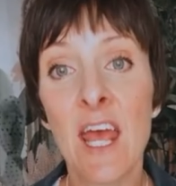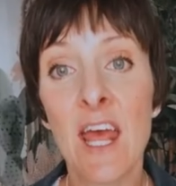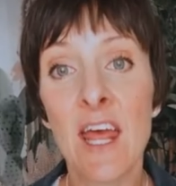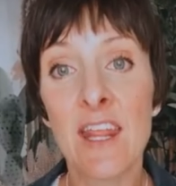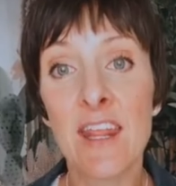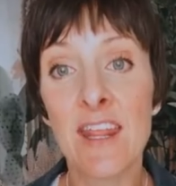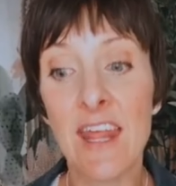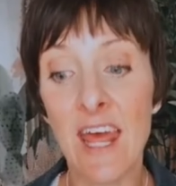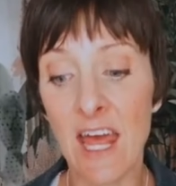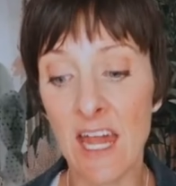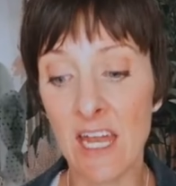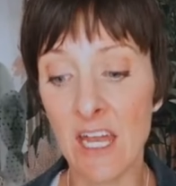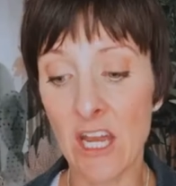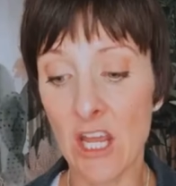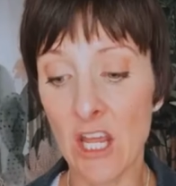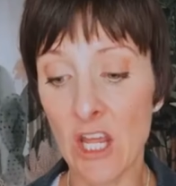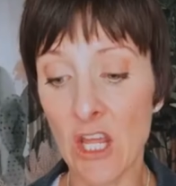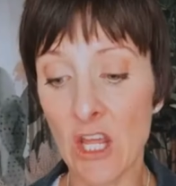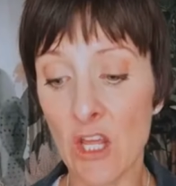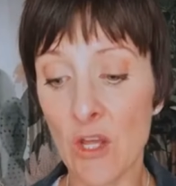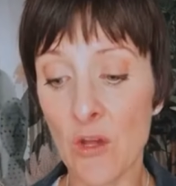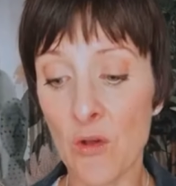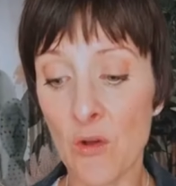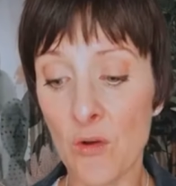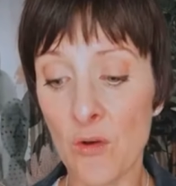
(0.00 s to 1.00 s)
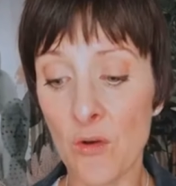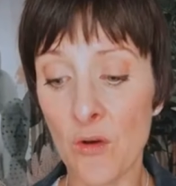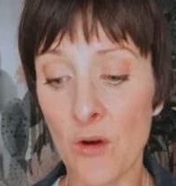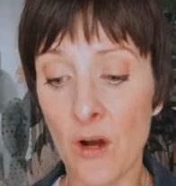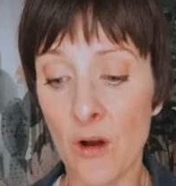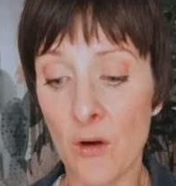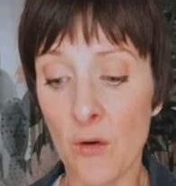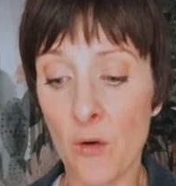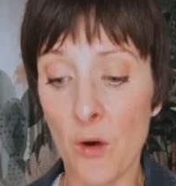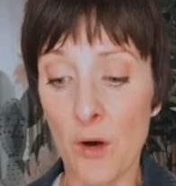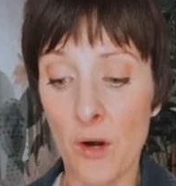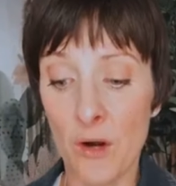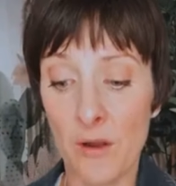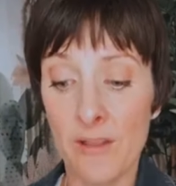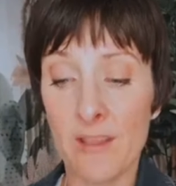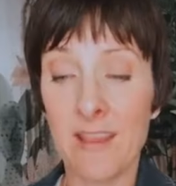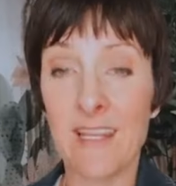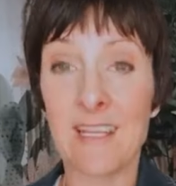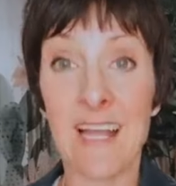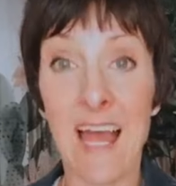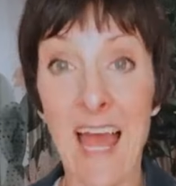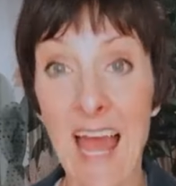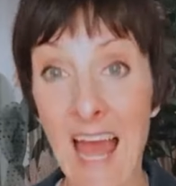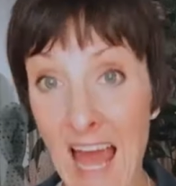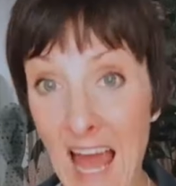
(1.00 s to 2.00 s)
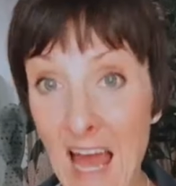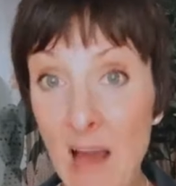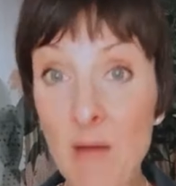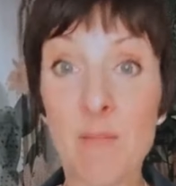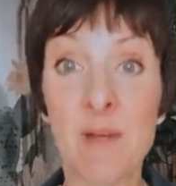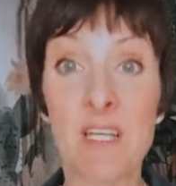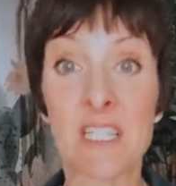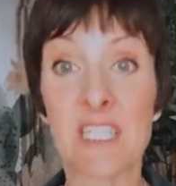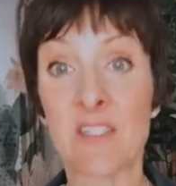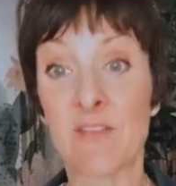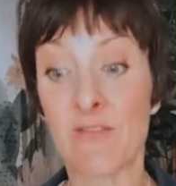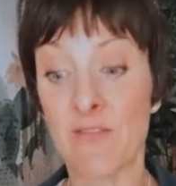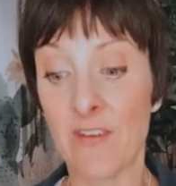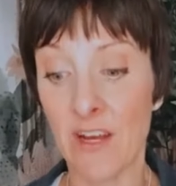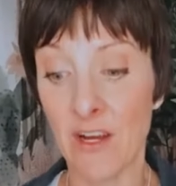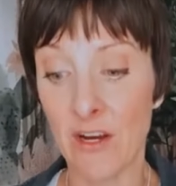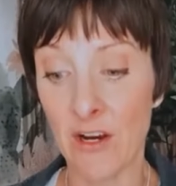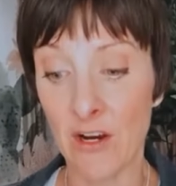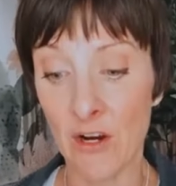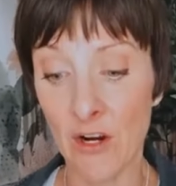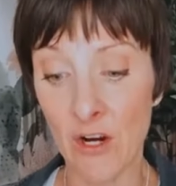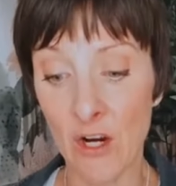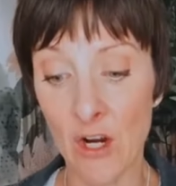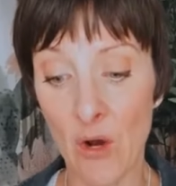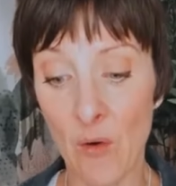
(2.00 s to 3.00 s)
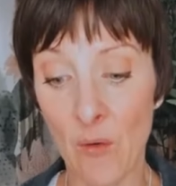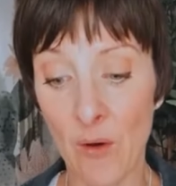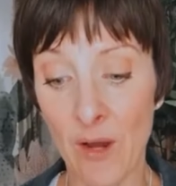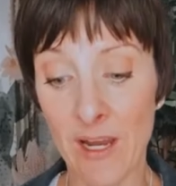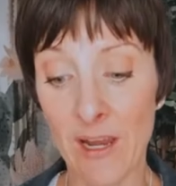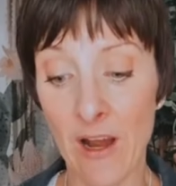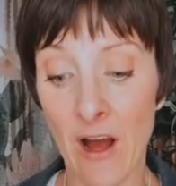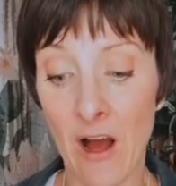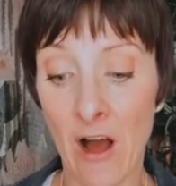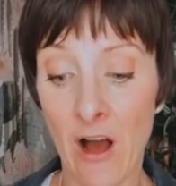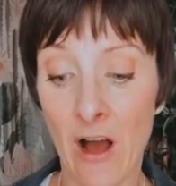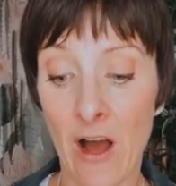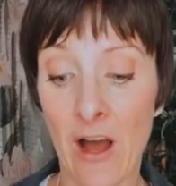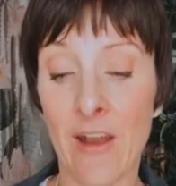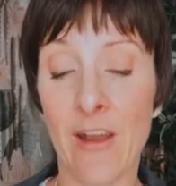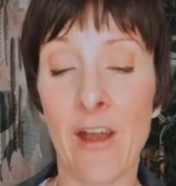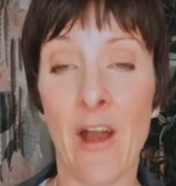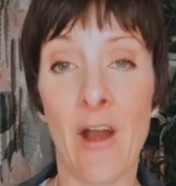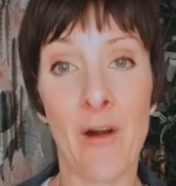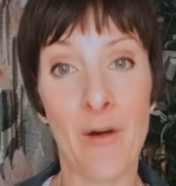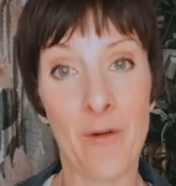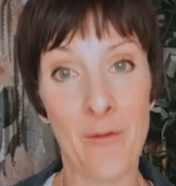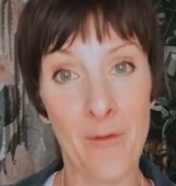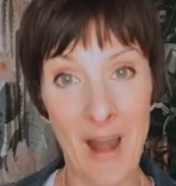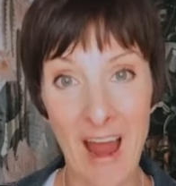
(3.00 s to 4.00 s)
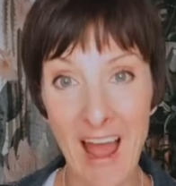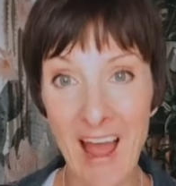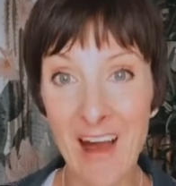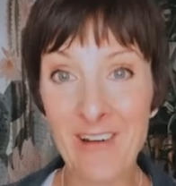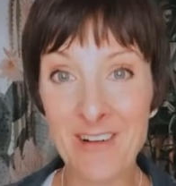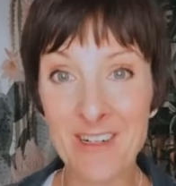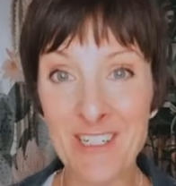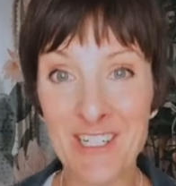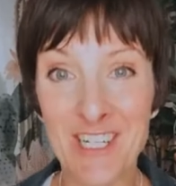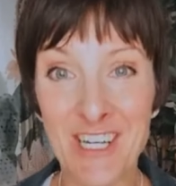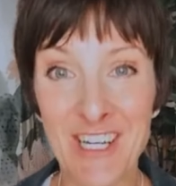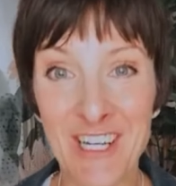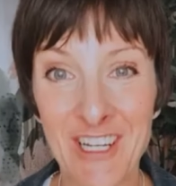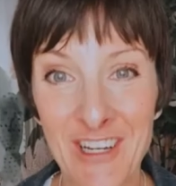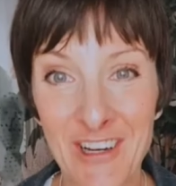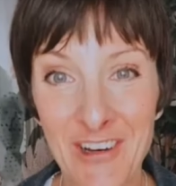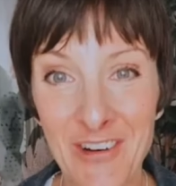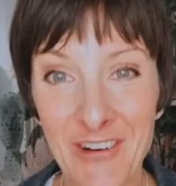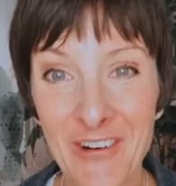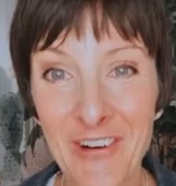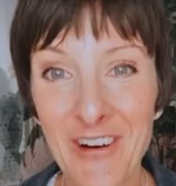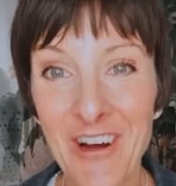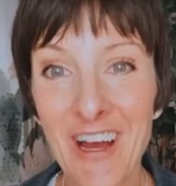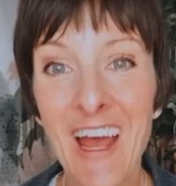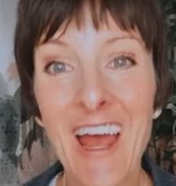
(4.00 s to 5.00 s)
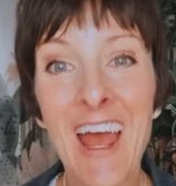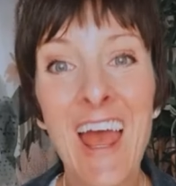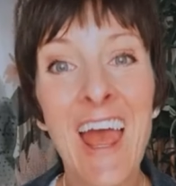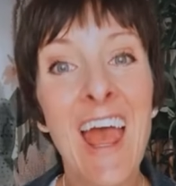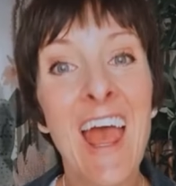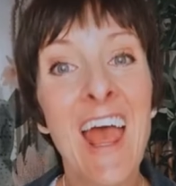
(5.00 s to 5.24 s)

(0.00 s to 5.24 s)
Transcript: then you, or the atmosphere going on around you,